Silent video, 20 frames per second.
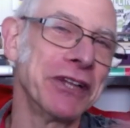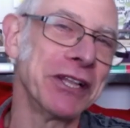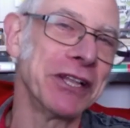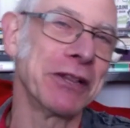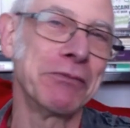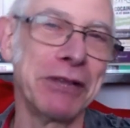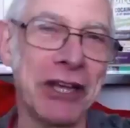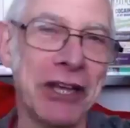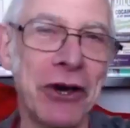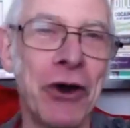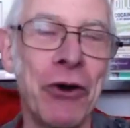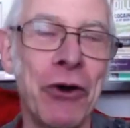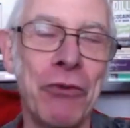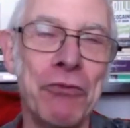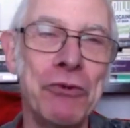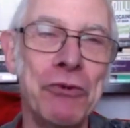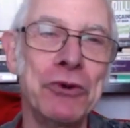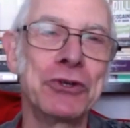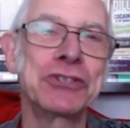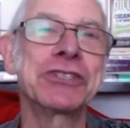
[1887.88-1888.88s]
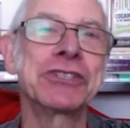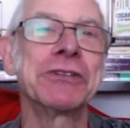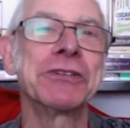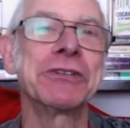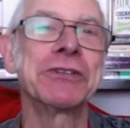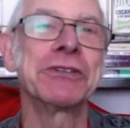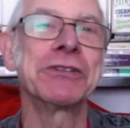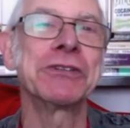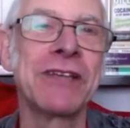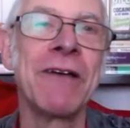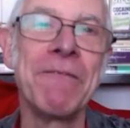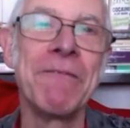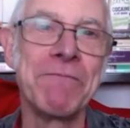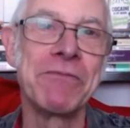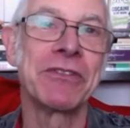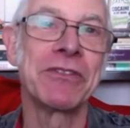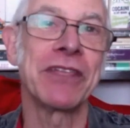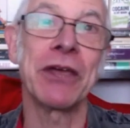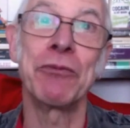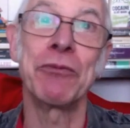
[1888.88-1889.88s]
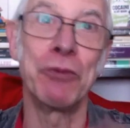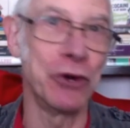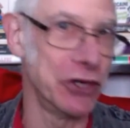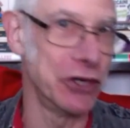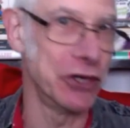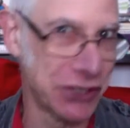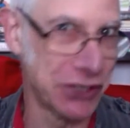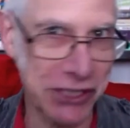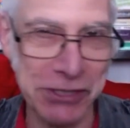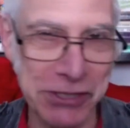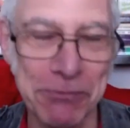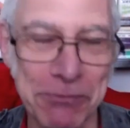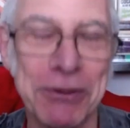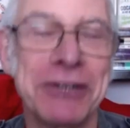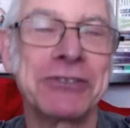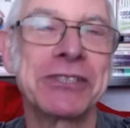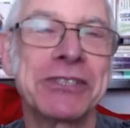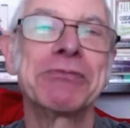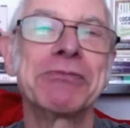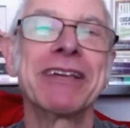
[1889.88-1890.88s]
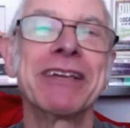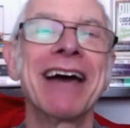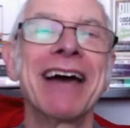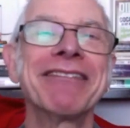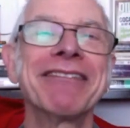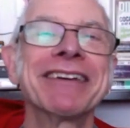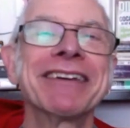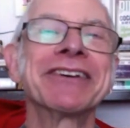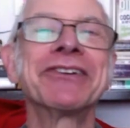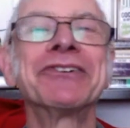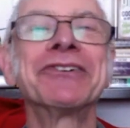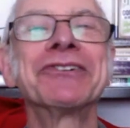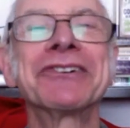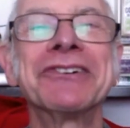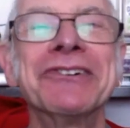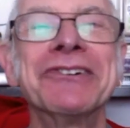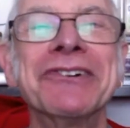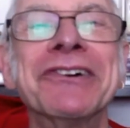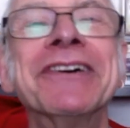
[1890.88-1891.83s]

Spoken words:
bit of hot water because they weren't supposed to be having an encore.